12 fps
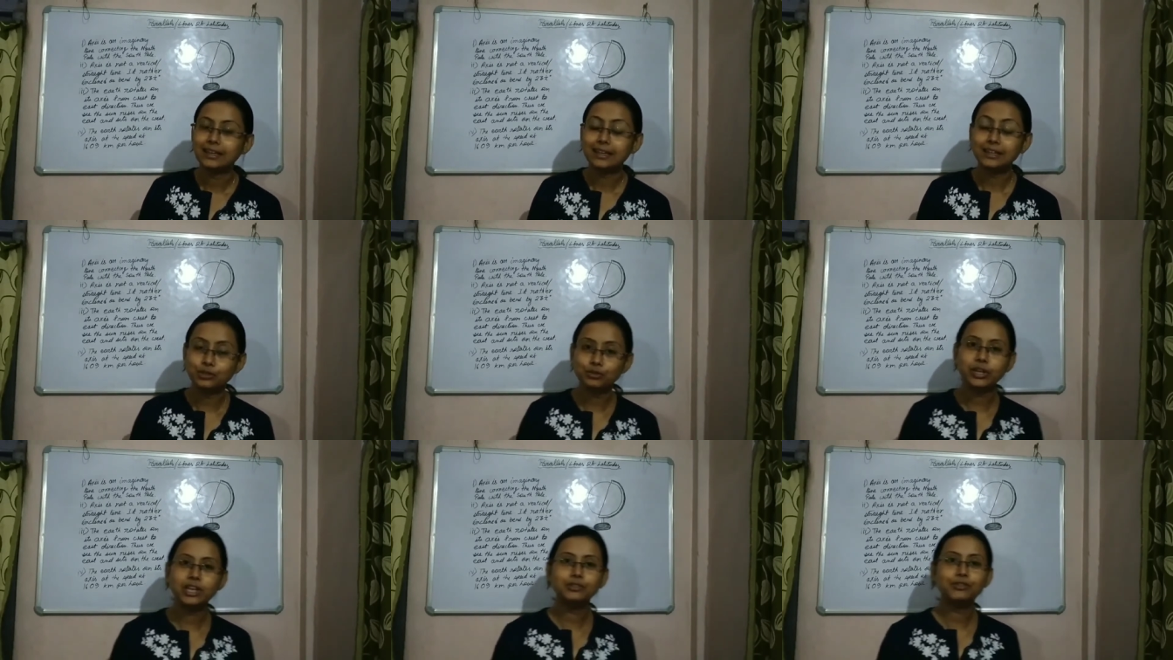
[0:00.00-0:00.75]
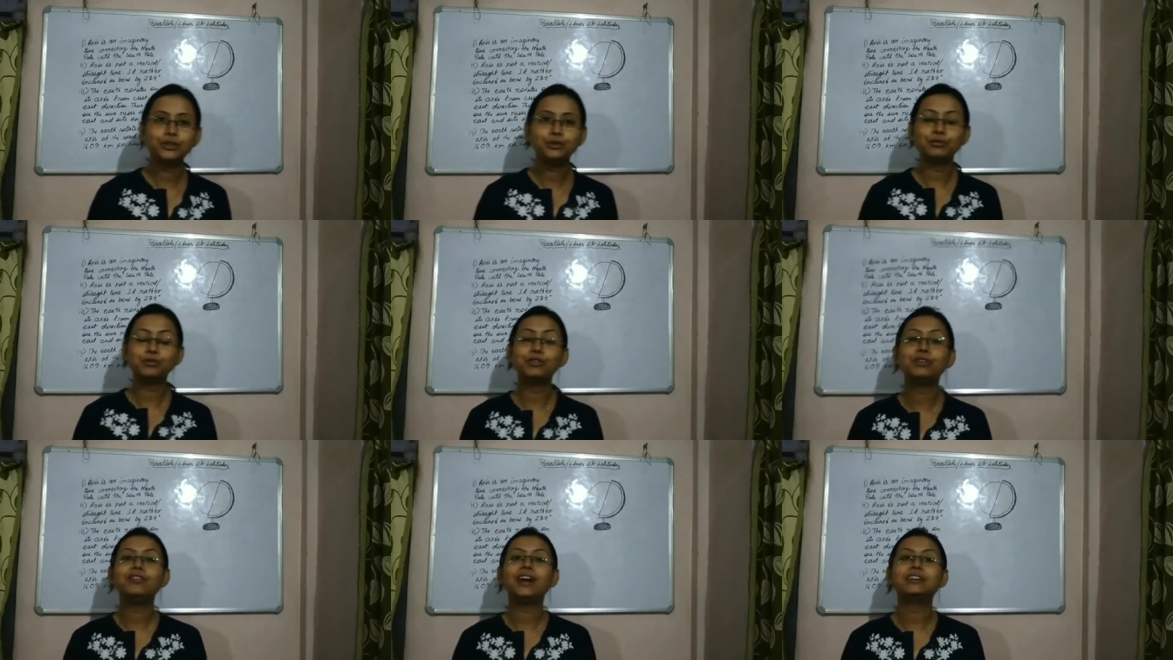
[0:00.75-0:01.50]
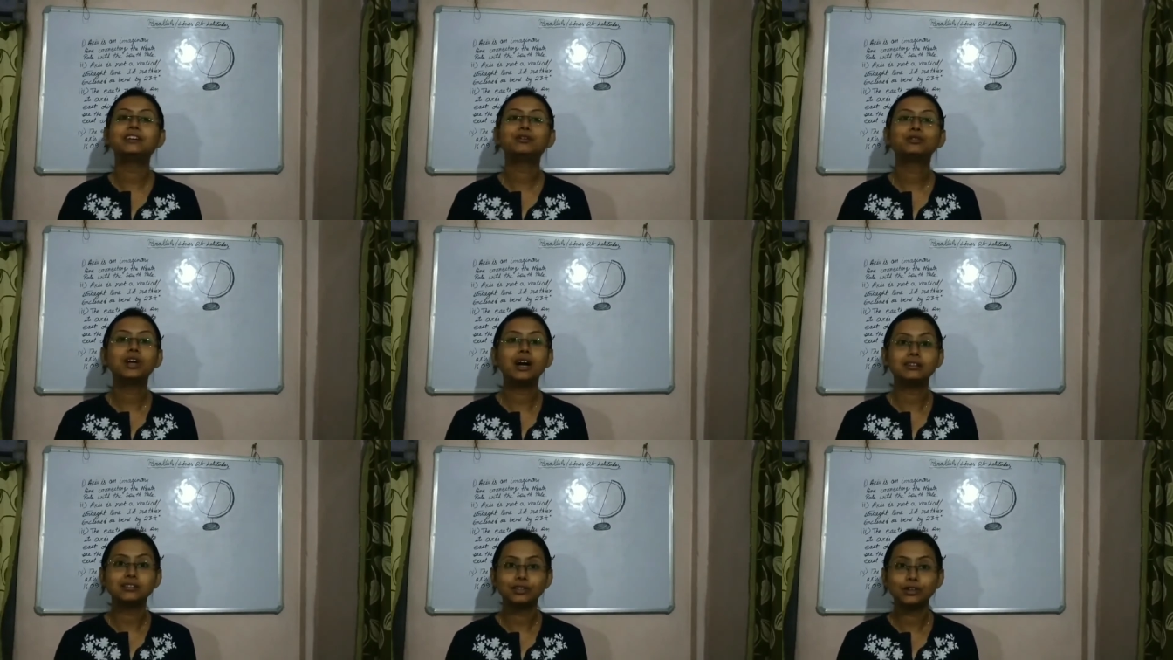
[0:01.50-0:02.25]
In today's video, we will find out the
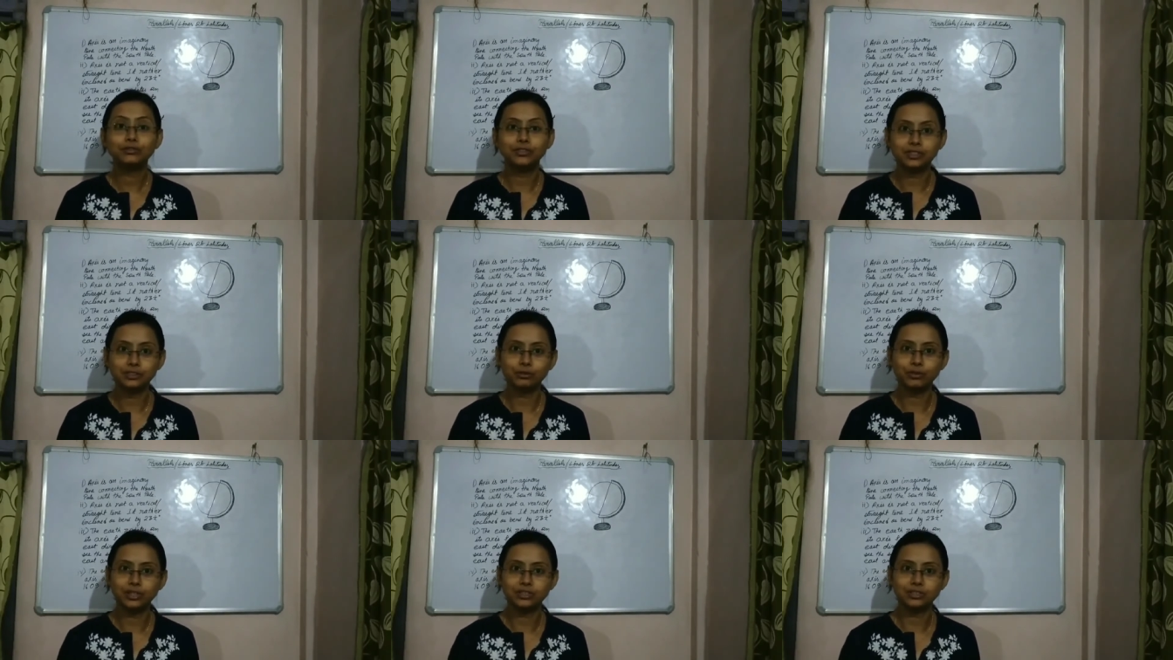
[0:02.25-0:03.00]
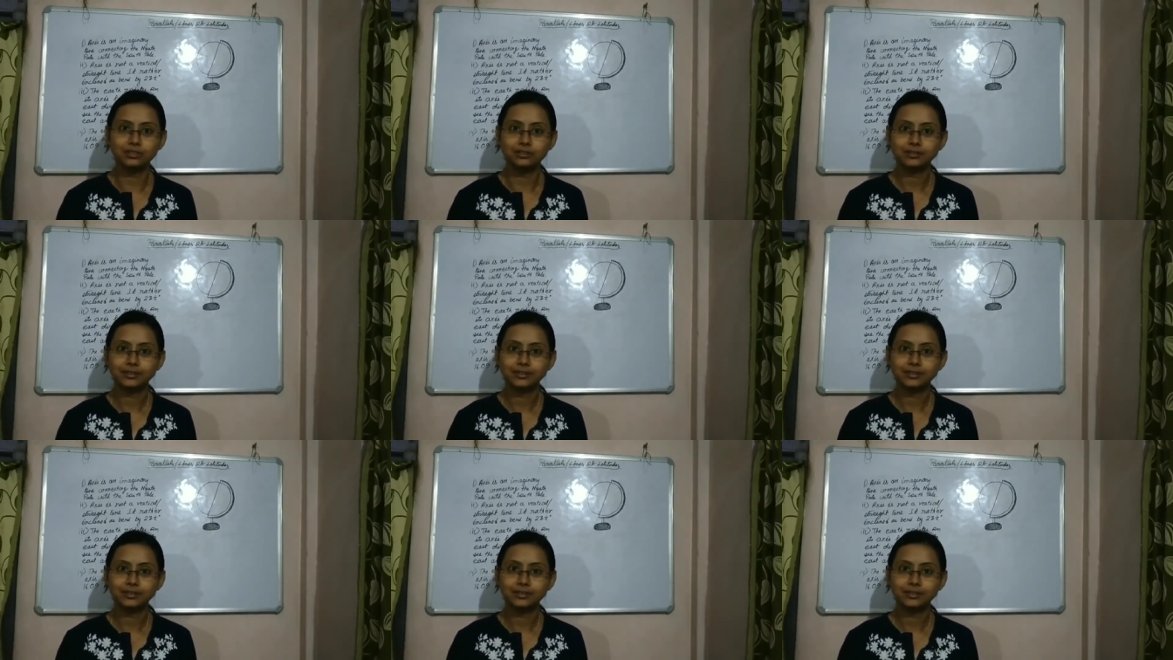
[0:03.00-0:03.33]
answer of this question.